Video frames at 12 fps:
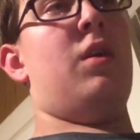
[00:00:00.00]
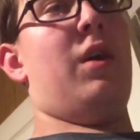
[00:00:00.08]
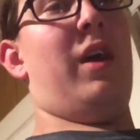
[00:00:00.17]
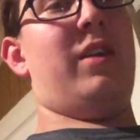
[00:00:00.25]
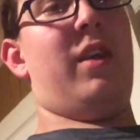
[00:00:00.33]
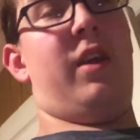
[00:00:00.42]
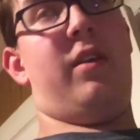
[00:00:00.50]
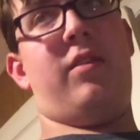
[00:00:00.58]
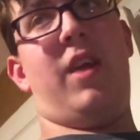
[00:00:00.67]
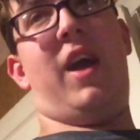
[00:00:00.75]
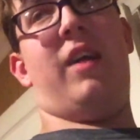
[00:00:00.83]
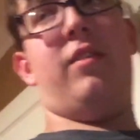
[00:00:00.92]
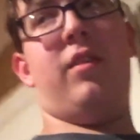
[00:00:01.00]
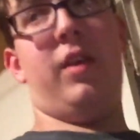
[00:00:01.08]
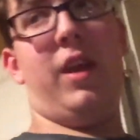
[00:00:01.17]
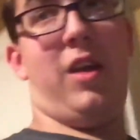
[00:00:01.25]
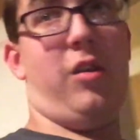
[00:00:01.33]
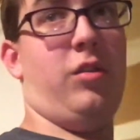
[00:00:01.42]
I take stats
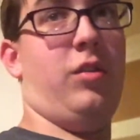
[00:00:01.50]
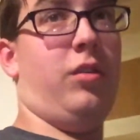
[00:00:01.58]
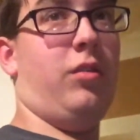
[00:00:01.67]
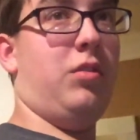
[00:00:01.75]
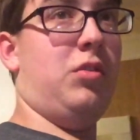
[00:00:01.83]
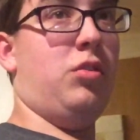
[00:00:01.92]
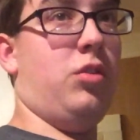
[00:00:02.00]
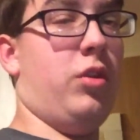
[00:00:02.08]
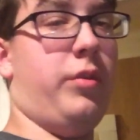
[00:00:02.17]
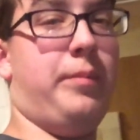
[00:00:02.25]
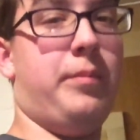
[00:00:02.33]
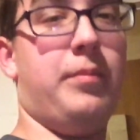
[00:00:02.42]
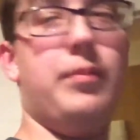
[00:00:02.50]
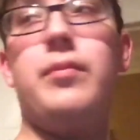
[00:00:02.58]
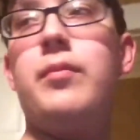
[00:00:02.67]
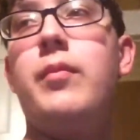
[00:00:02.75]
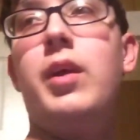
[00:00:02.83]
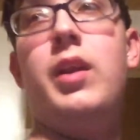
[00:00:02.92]
and calculus senior.
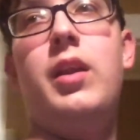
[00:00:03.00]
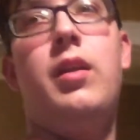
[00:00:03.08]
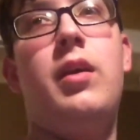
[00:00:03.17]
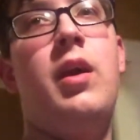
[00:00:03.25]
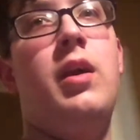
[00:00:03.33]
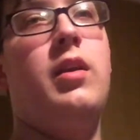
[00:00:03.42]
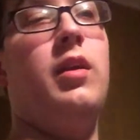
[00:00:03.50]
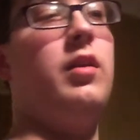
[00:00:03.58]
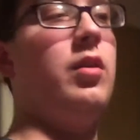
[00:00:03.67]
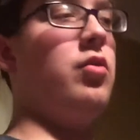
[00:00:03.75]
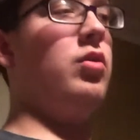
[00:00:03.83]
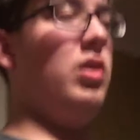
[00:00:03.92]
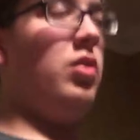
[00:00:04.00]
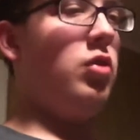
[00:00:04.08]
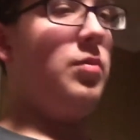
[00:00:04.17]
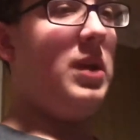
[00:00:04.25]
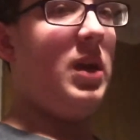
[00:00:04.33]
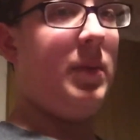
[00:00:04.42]
And, and the dictionary
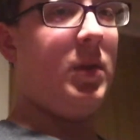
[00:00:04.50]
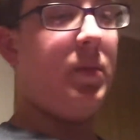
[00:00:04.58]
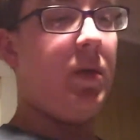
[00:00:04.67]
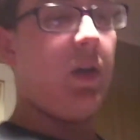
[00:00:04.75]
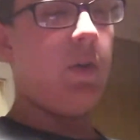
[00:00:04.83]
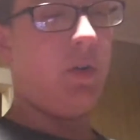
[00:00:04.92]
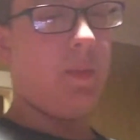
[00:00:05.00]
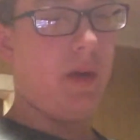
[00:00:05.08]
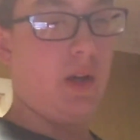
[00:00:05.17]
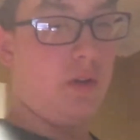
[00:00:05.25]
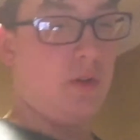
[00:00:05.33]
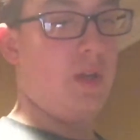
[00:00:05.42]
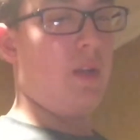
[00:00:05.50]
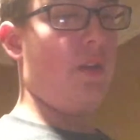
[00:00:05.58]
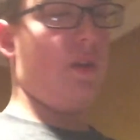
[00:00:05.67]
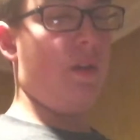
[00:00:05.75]
should be coming tomorrow in the mail, and